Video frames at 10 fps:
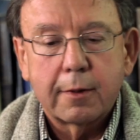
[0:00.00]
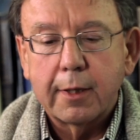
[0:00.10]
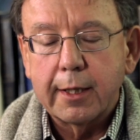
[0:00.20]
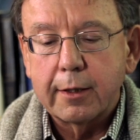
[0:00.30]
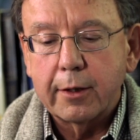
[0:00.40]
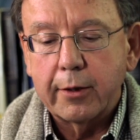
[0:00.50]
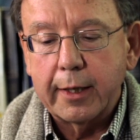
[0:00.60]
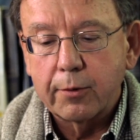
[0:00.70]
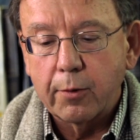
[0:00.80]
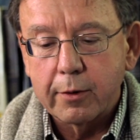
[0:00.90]
and they're
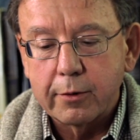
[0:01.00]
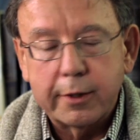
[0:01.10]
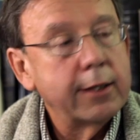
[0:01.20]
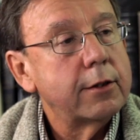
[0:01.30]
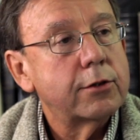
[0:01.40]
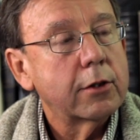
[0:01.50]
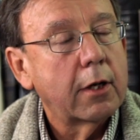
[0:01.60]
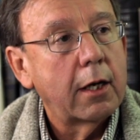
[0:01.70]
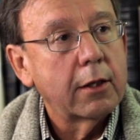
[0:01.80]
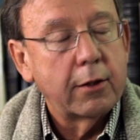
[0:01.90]
headquartered here in
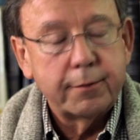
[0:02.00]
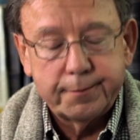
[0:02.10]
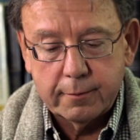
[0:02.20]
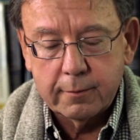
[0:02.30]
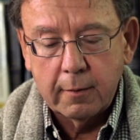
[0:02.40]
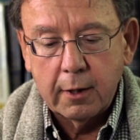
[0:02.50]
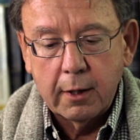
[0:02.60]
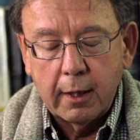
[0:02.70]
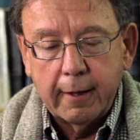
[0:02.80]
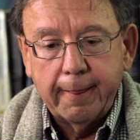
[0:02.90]
Chicago.
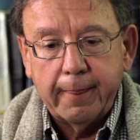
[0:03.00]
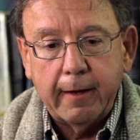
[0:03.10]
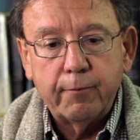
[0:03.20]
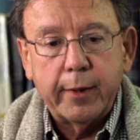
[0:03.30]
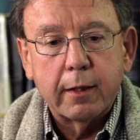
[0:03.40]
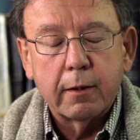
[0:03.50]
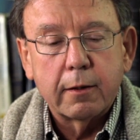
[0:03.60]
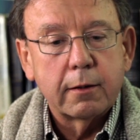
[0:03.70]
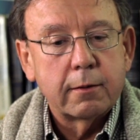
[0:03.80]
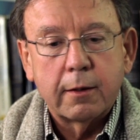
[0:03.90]
They've been
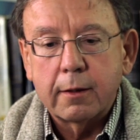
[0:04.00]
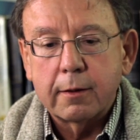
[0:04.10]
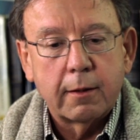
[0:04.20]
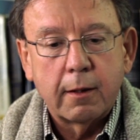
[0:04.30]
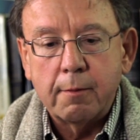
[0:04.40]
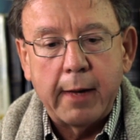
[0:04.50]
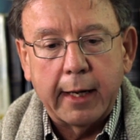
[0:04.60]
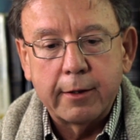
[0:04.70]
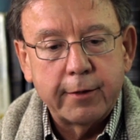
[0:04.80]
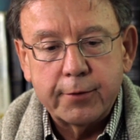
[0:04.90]
a, a
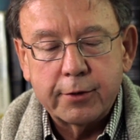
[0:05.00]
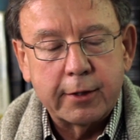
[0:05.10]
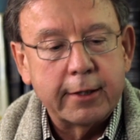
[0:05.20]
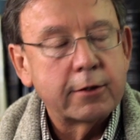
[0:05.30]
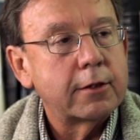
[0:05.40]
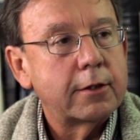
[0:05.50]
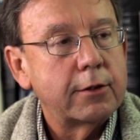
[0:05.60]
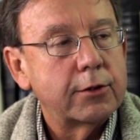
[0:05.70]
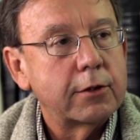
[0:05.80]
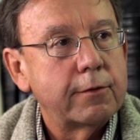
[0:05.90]
magnificent
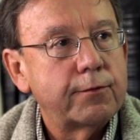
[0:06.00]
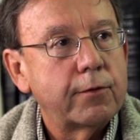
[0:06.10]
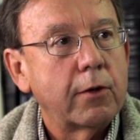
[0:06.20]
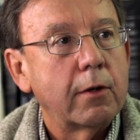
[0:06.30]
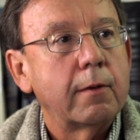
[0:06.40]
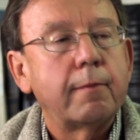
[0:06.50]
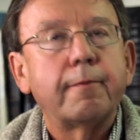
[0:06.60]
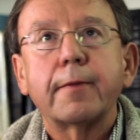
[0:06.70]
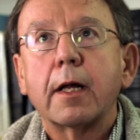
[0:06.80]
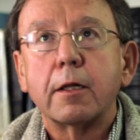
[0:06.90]
institution for
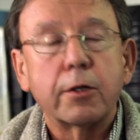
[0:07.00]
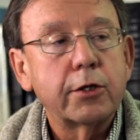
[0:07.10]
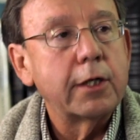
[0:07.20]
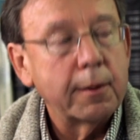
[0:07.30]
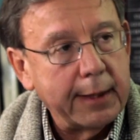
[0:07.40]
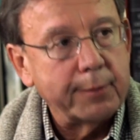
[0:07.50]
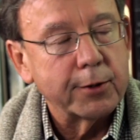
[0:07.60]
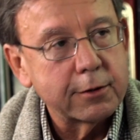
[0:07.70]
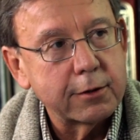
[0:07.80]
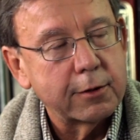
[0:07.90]
alerting
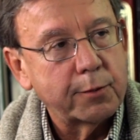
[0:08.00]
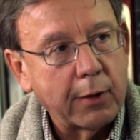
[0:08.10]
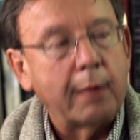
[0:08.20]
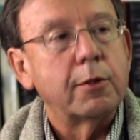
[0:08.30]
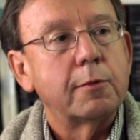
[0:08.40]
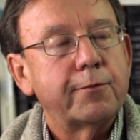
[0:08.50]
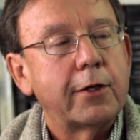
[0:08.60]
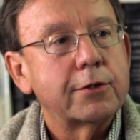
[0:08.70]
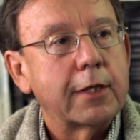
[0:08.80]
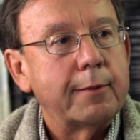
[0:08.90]
people to the problem of
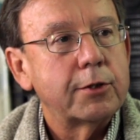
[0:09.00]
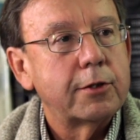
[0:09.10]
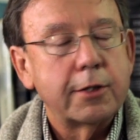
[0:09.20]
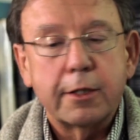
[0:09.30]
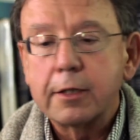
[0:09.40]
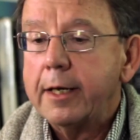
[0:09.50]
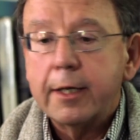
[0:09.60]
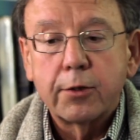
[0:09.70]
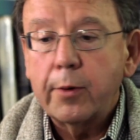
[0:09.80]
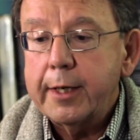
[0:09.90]
Alzheimer's disease.
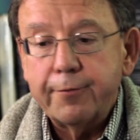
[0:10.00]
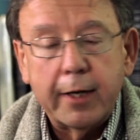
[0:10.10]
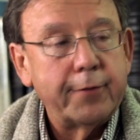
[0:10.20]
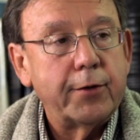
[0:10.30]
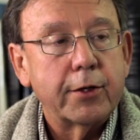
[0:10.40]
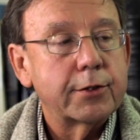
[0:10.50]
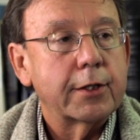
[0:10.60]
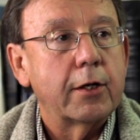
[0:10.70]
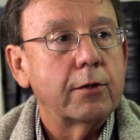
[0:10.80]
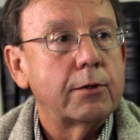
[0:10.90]
25 years
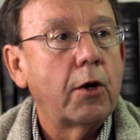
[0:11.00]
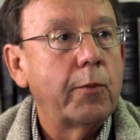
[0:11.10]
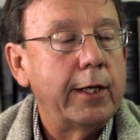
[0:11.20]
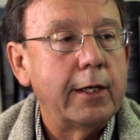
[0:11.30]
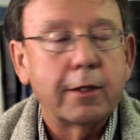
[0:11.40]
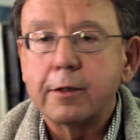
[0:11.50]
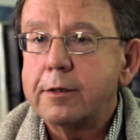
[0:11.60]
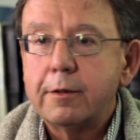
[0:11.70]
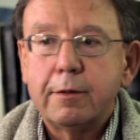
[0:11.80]
ago, nobody could